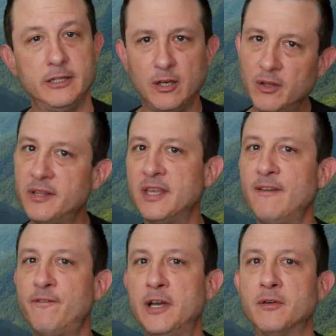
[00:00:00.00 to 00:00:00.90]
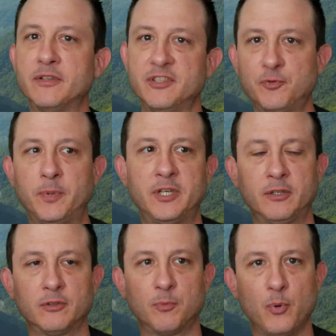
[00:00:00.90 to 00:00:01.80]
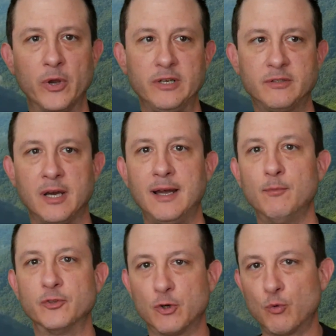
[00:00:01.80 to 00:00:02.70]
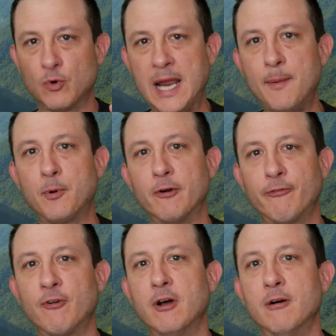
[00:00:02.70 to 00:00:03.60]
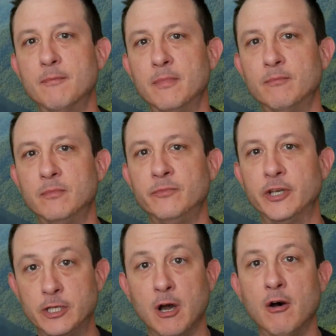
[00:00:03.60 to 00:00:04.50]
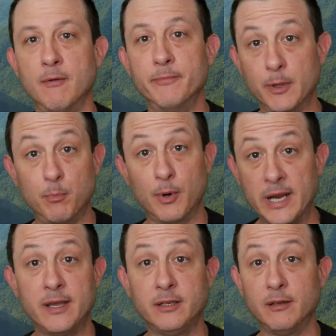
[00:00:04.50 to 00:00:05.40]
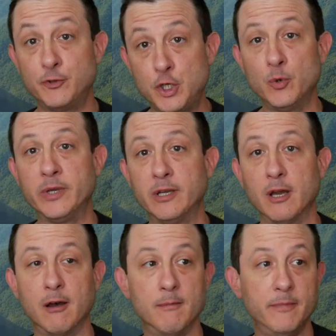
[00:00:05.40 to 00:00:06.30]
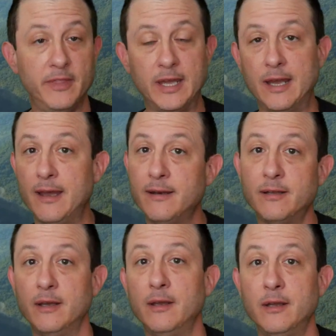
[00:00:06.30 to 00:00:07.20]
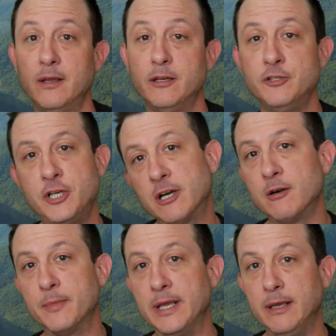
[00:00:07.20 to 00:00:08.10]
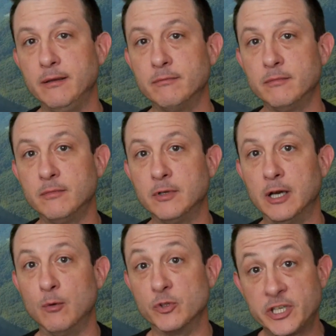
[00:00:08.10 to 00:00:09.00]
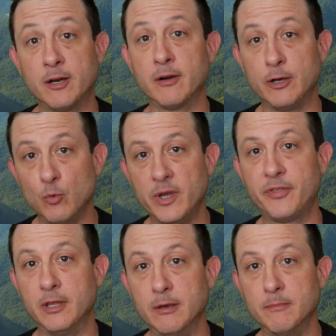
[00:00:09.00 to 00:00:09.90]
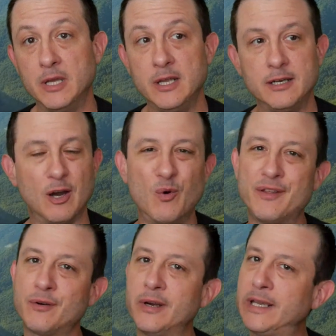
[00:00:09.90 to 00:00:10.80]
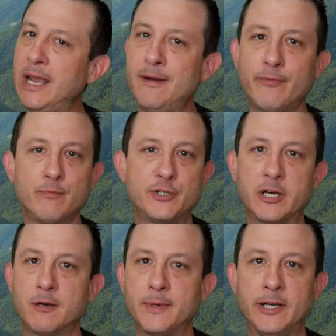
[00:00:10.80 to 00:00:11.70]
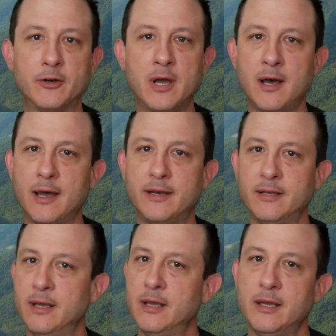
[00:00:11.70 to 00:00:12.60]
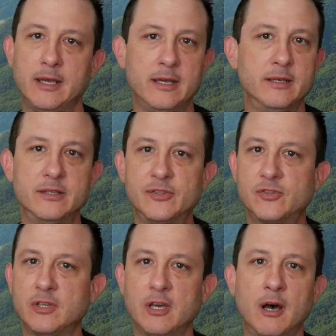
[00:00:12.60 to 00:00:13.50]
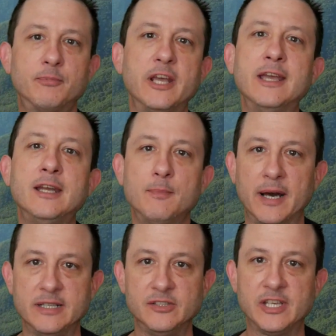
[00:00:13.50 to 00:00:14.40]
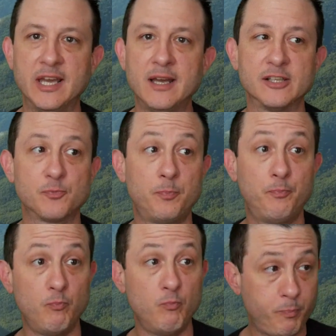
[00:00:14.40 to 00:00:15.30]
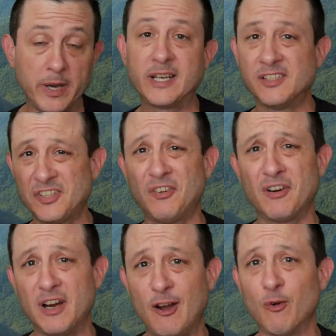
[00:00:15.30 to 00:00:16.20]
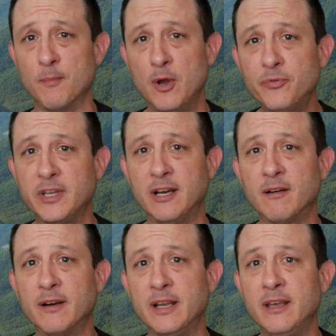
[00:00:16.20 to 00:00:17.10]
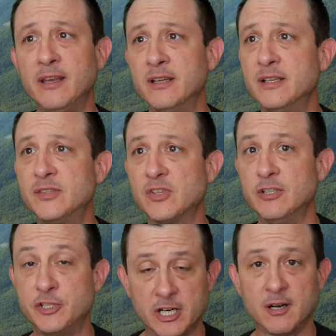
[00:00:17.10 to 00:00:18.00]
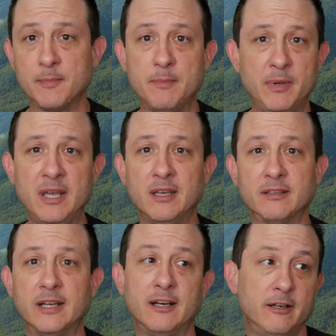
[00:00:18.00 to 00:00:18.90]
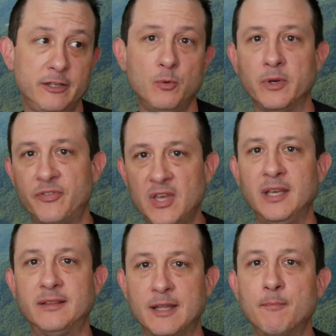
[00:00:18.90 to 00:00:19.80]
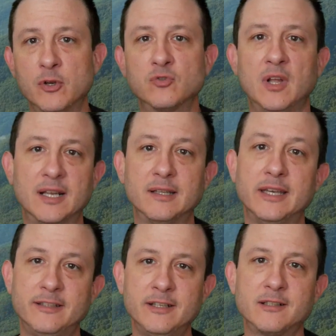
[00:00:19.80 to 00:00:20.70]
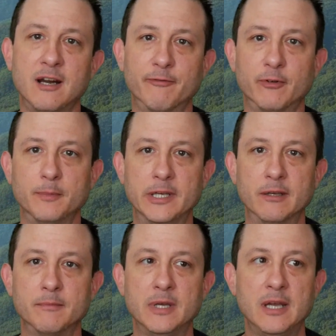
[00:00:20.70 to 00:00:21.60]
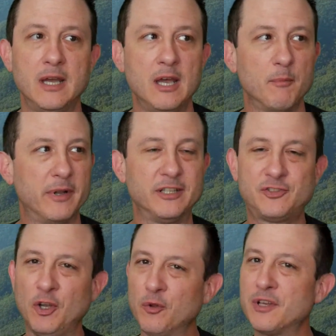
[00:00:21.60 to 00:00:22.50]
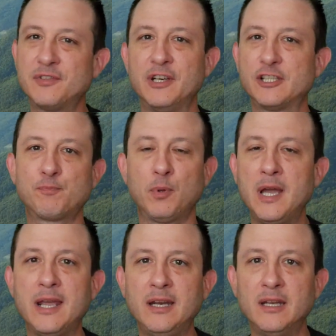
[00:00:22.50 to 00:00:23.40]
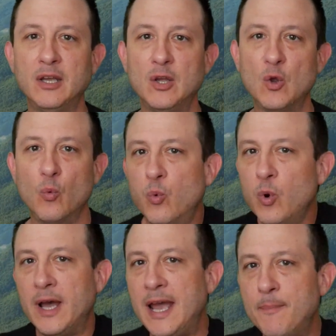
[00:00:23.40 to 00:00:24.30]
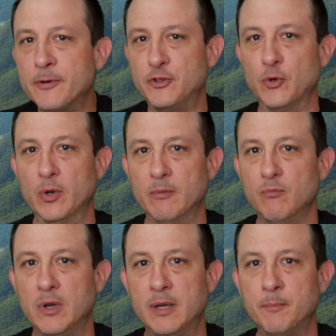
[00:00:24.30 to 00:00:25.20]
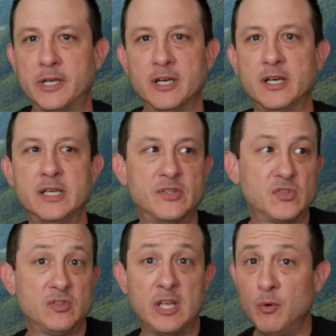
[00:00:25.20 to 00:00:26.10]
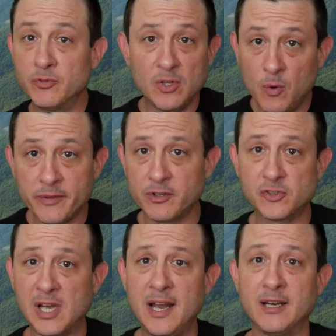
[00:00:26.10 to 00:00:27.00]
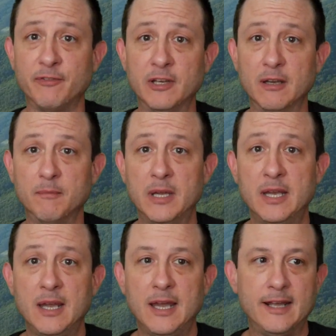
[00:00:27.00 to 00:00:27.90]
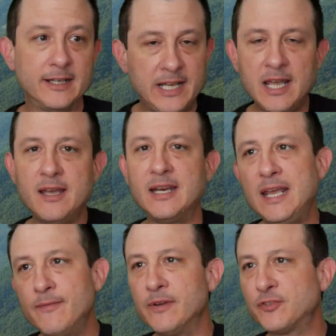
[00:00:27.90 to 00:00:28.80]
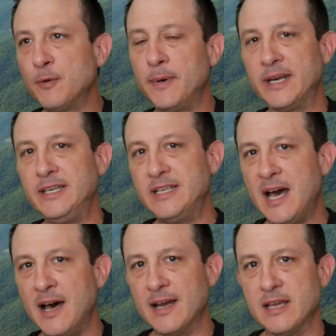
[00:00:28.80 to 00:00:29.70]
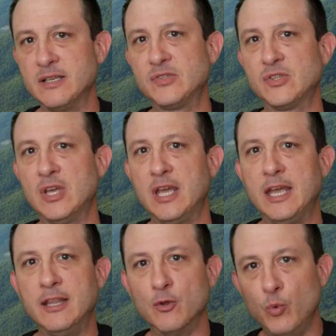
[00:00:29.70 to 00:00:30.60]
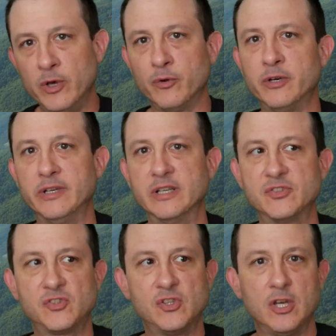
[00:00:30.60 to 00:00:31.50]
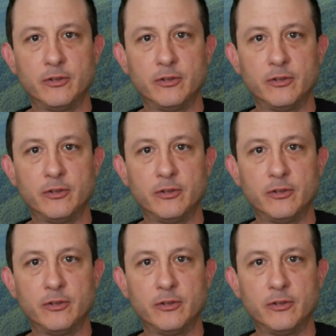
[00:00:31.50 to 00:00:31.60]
The only thing found at this particular point in time was a wrapper from the gum, the brand of chewing gum that Jeromy was carrying with him. Now, whether it came from Jeromy or not is up to anybody's guess, but considering how remote the area is and Jeromy being there, you would think that most likely it did come from him. But it still doesn't explain what happened to him, because there was no other sign of him. And again, even if somebody dies in the wilderness,